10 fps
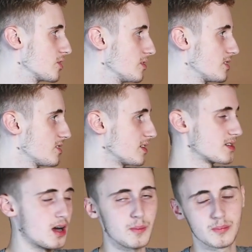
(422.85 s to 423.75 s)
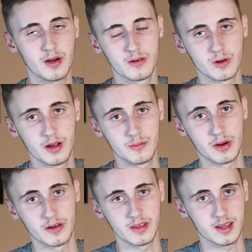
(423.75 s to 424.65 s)
So this is the top right
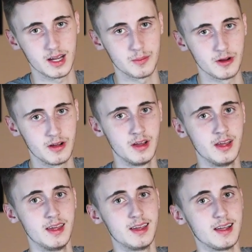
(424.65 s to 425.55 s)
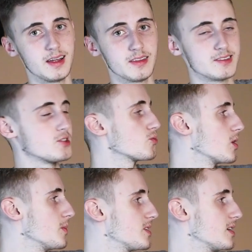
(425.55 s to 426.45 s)
part of the camera, and this is where
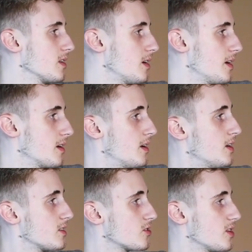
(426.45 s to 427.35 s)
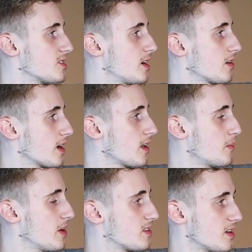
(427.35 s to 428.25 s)
I'm seeing light. So I say, okay, that
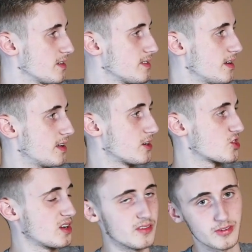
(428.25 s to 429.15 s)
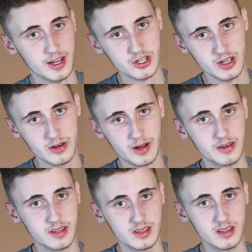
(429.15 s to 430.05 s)
makes sense. And I shine the flashlight around
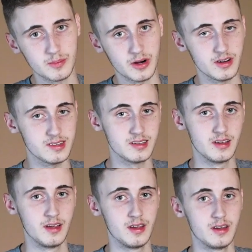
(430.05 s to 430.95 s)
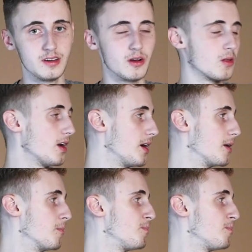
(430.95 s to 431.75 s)
to the other parts, no light.